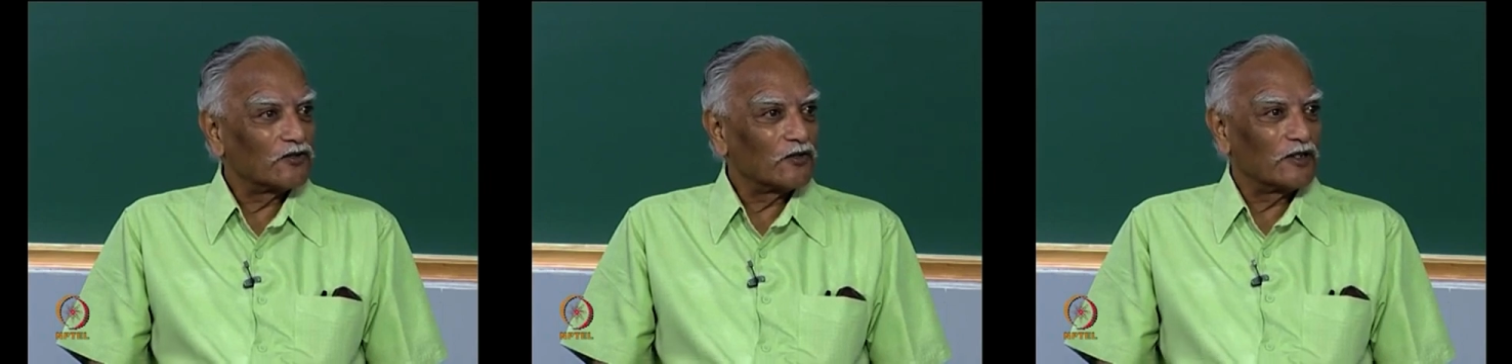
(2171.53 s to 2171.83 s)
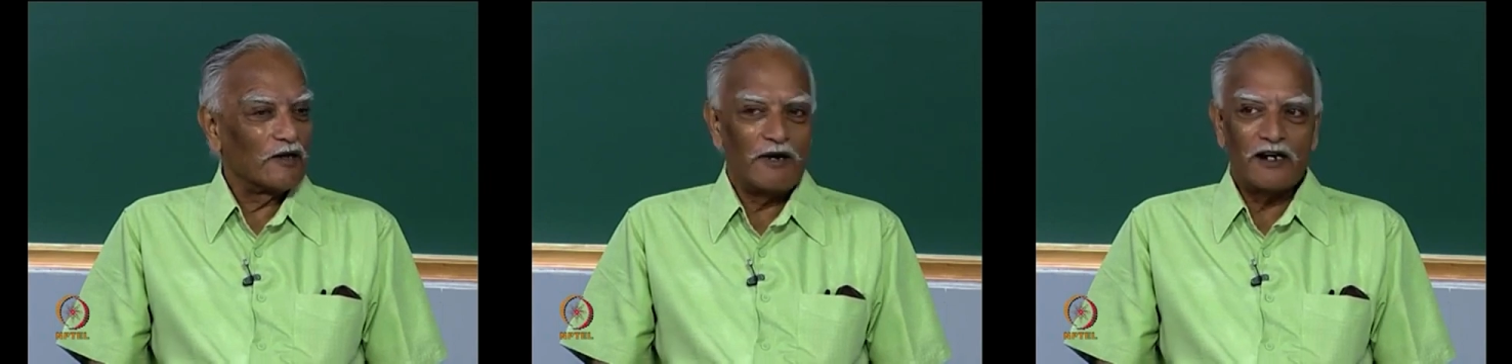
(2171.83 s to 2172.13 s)
So
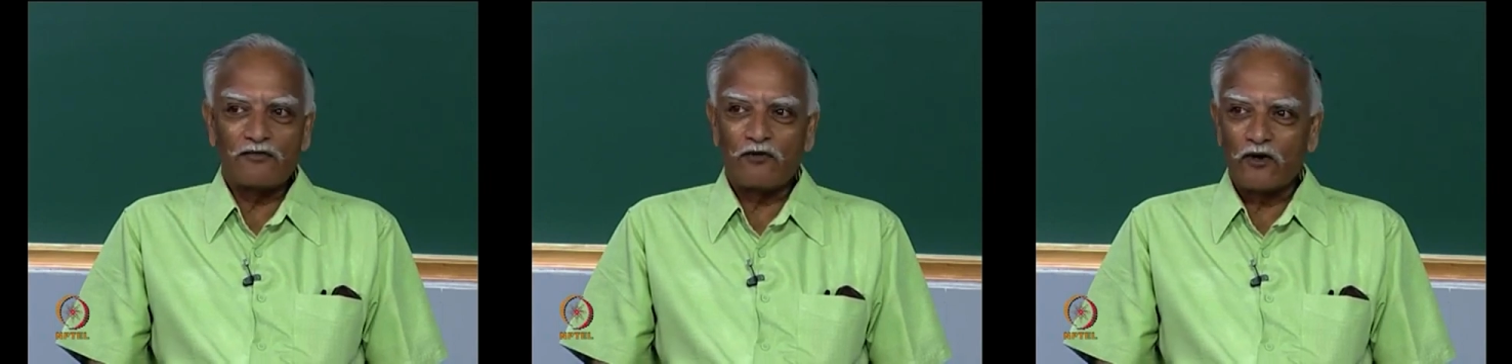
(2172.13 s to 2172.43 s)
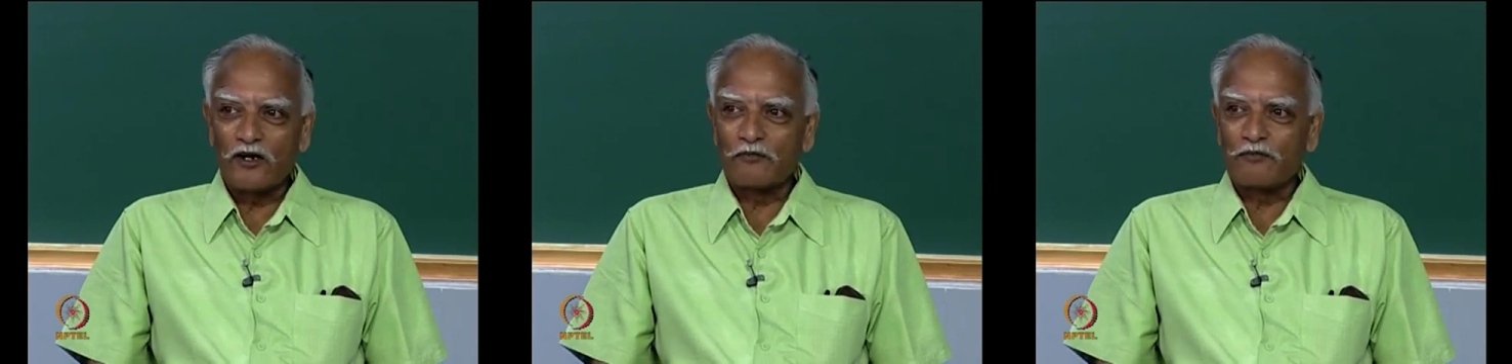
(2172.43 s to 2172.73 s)
they made a
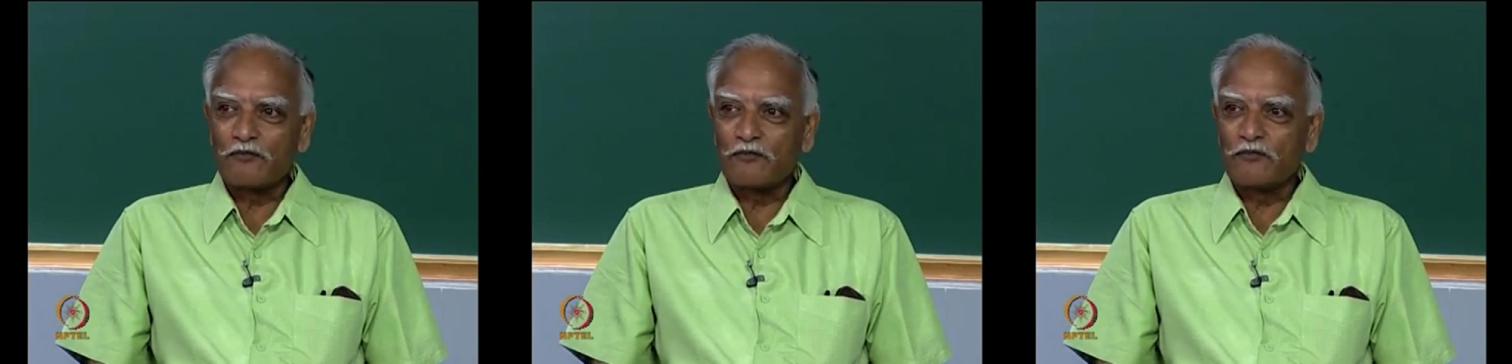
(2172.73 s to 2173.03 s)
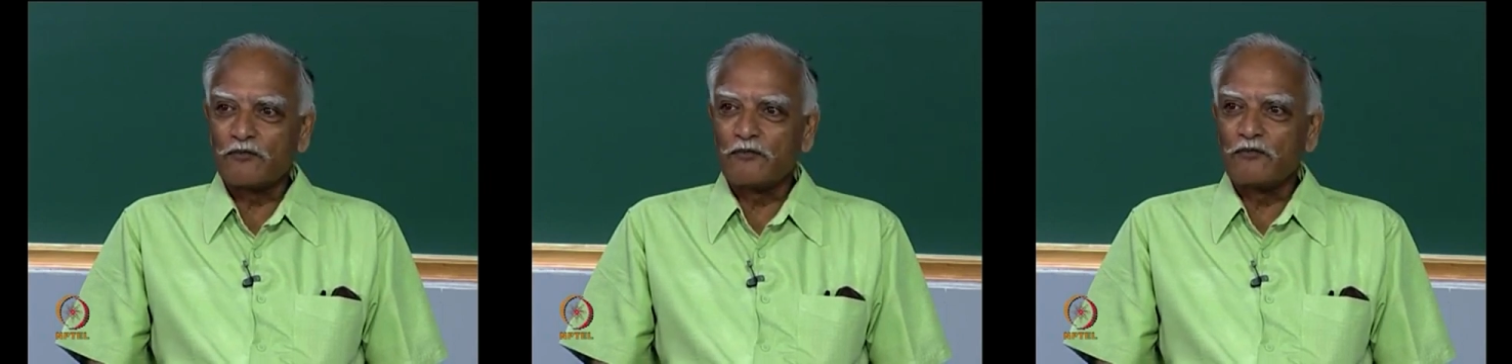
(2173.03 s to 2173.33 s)
following
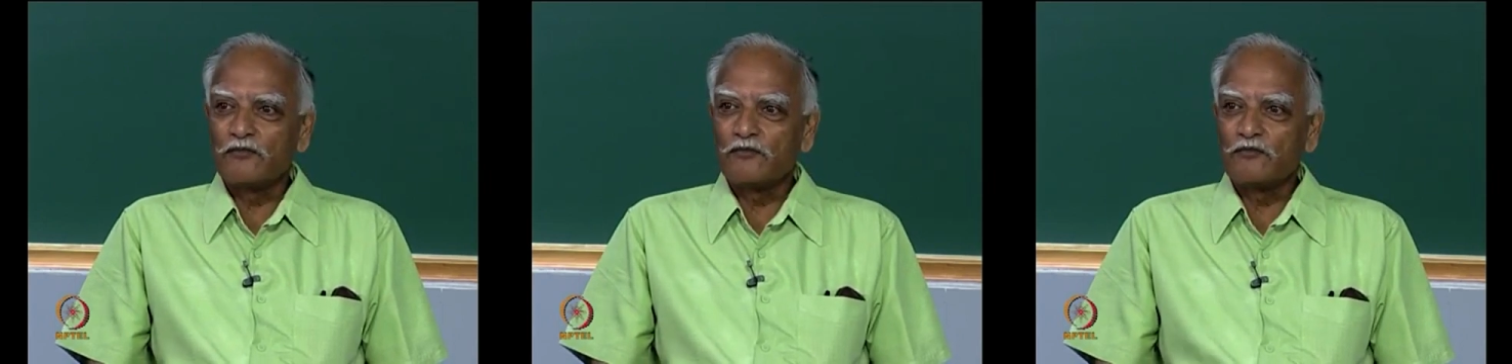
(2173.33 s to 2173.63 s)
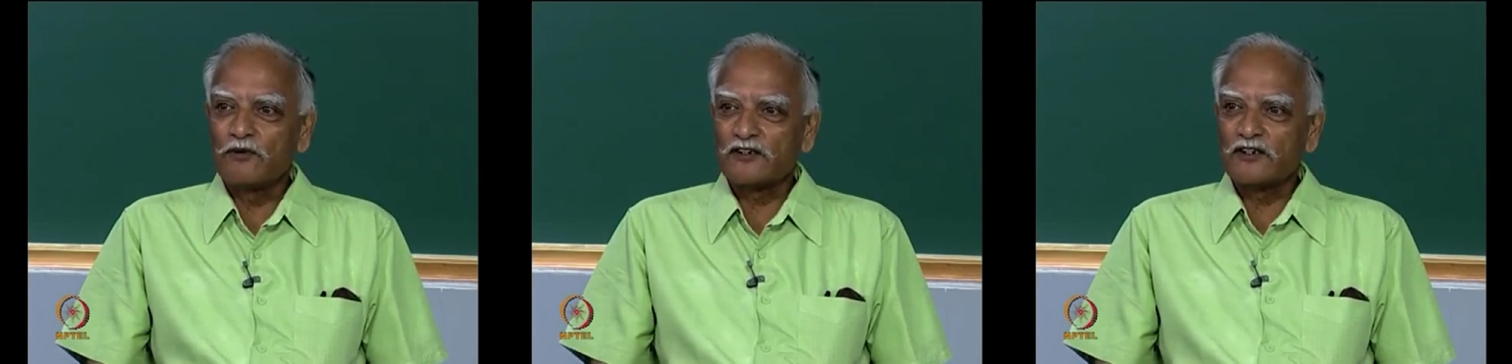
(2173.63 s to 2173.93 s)

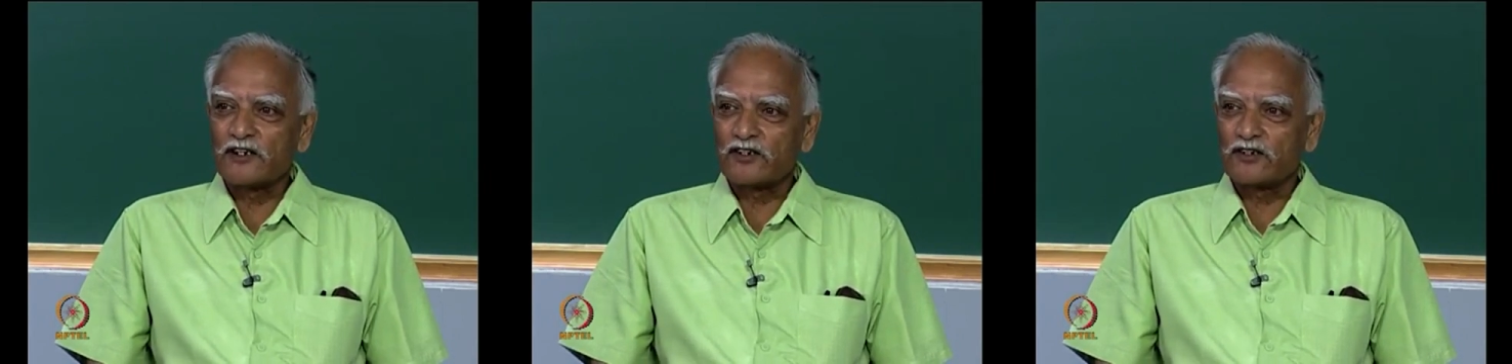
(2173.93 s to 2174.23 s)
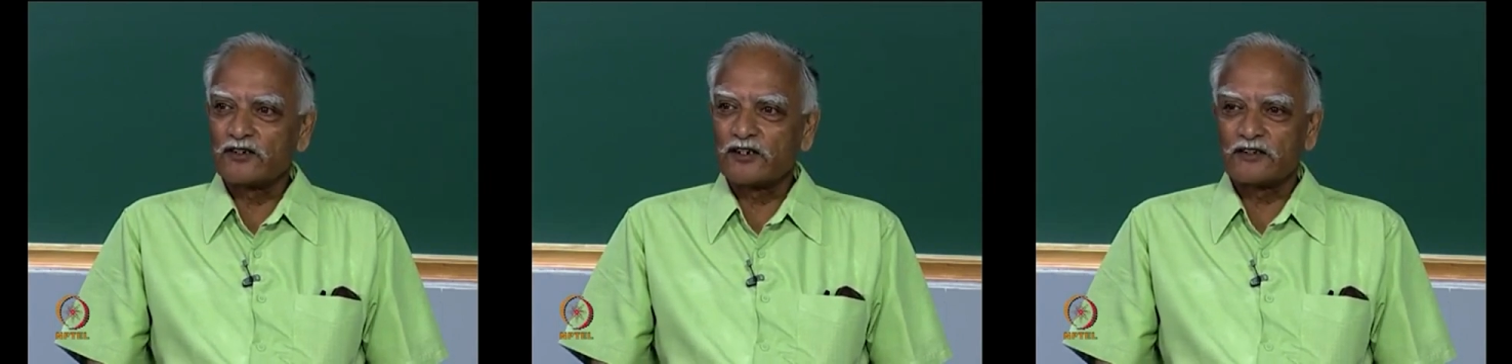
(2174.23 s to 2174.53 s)

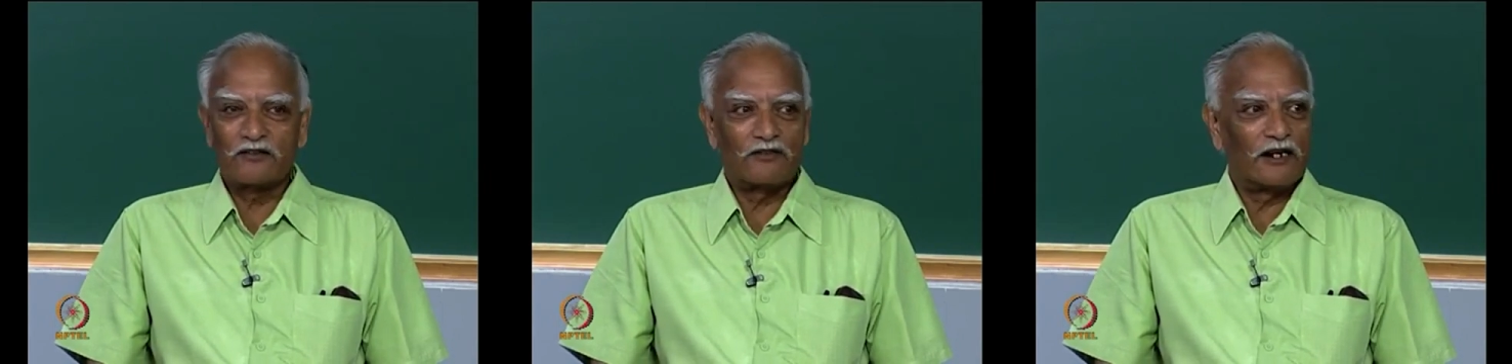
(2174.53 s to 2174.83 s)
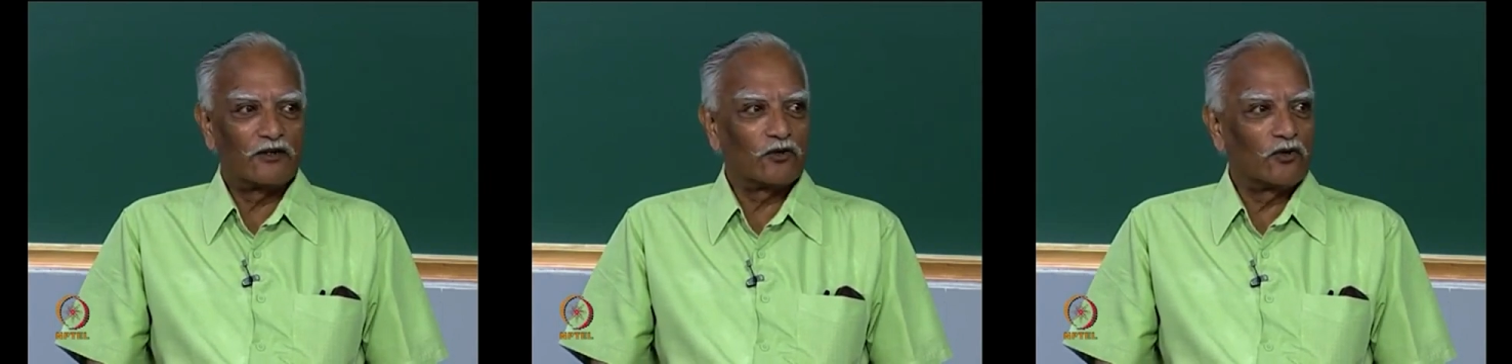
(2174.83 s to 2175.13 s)
presentation. They said,
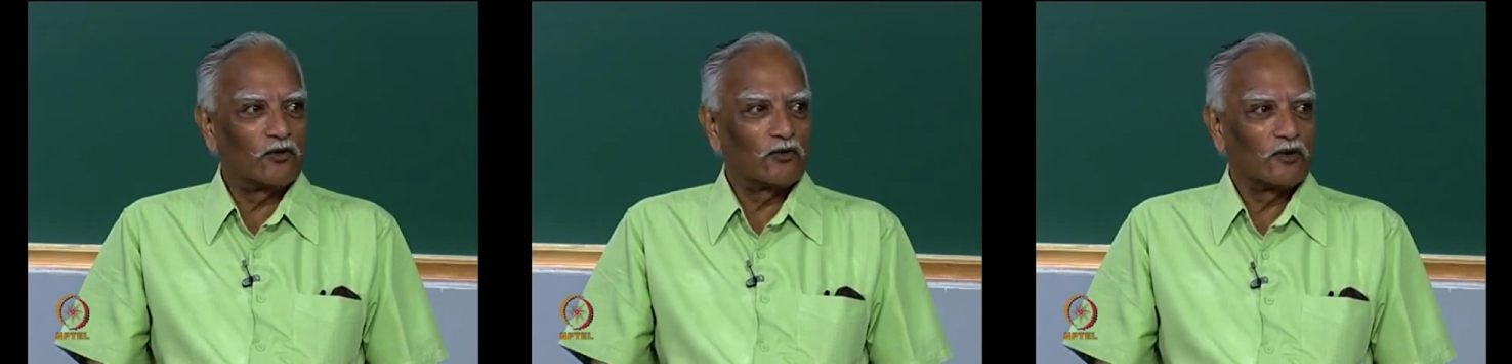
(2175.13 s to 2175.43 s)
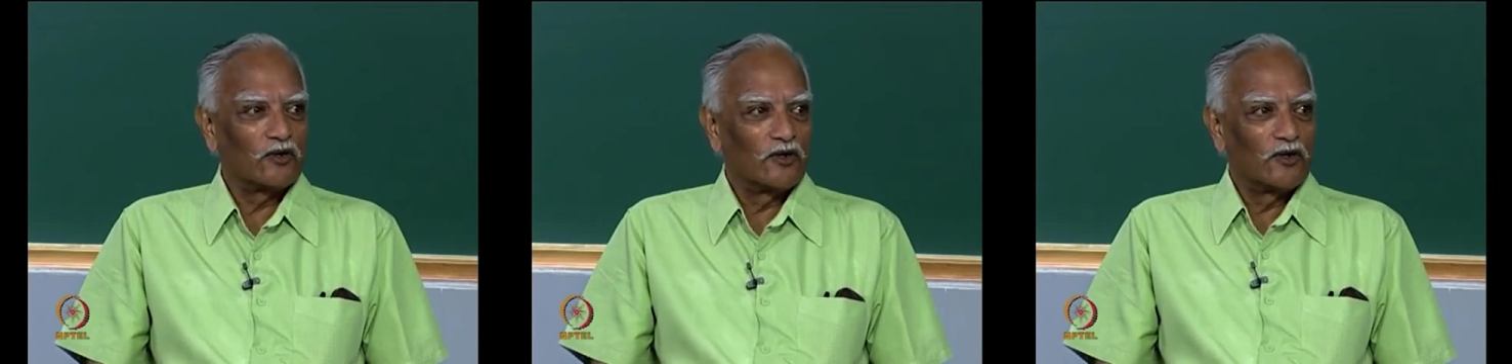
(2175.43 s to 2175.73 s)
well, you know,
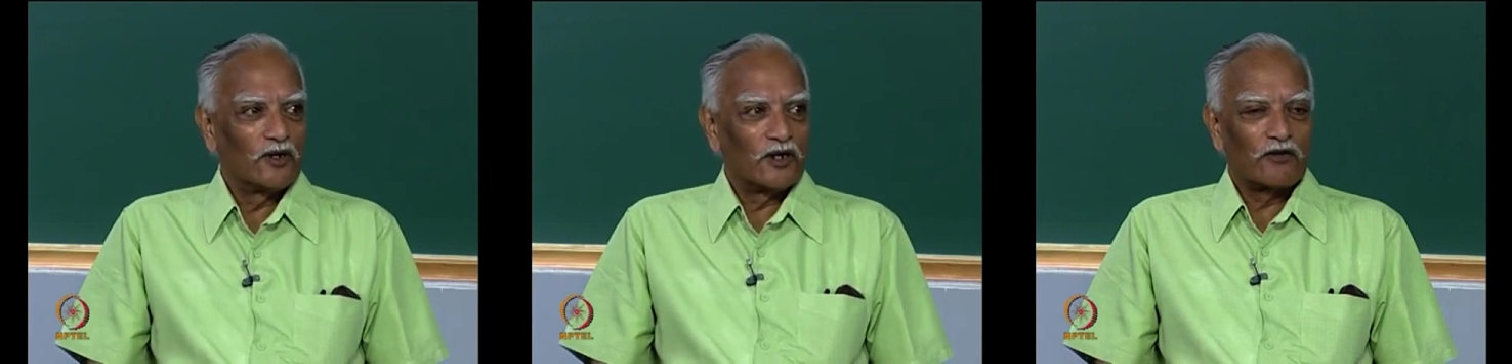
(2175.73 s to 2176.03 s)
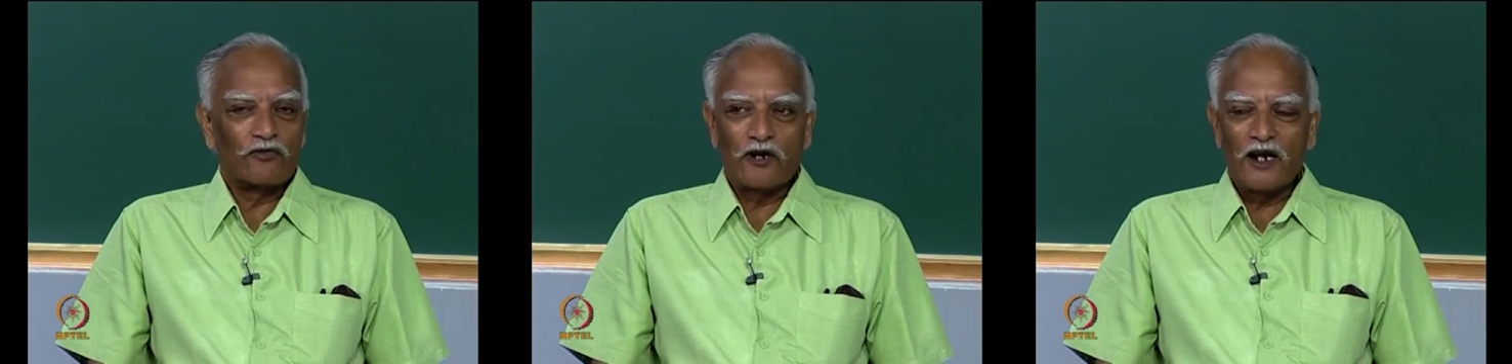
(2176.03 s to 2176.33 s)
if you